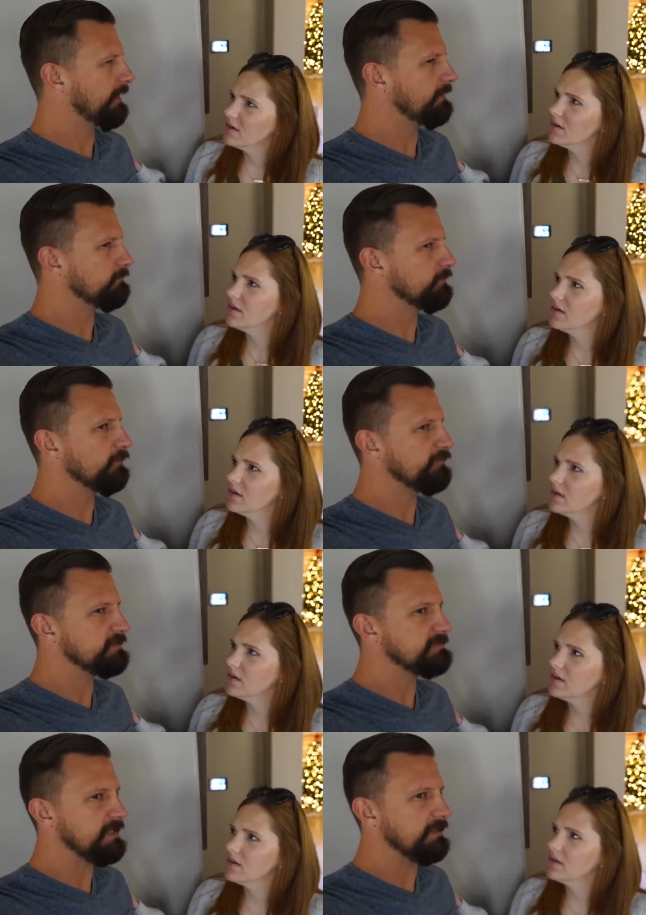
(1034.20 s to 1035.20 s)
Speaker 1: I don't know if
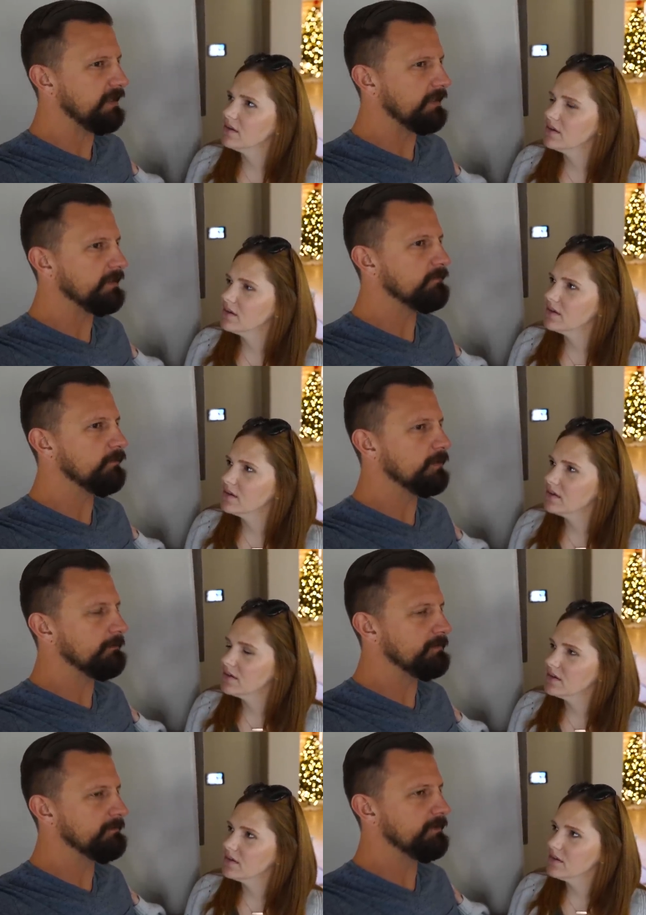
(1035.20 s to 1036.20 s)
it did. I like woke
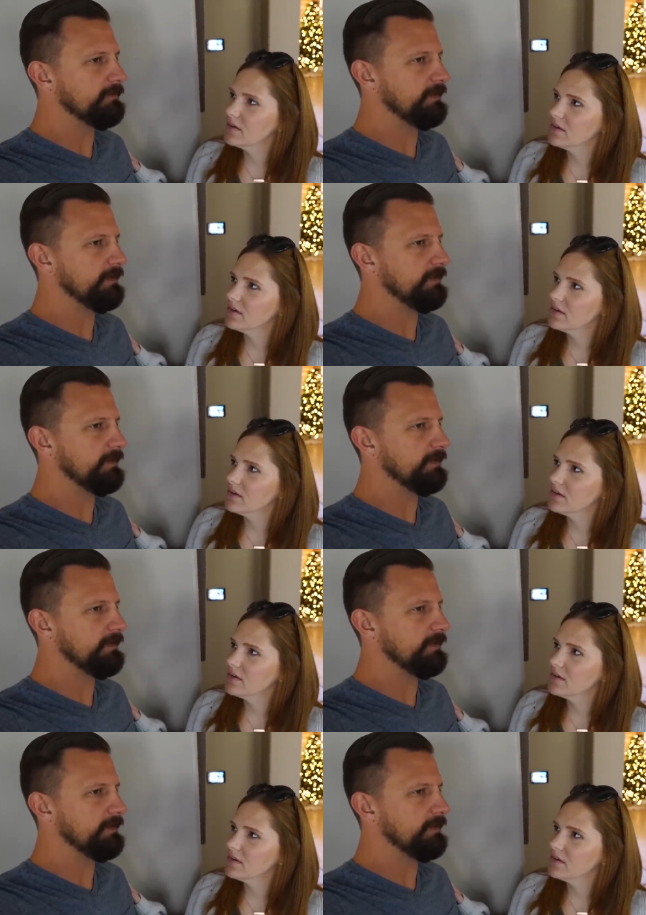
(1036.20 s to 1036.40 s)
up in the middle of the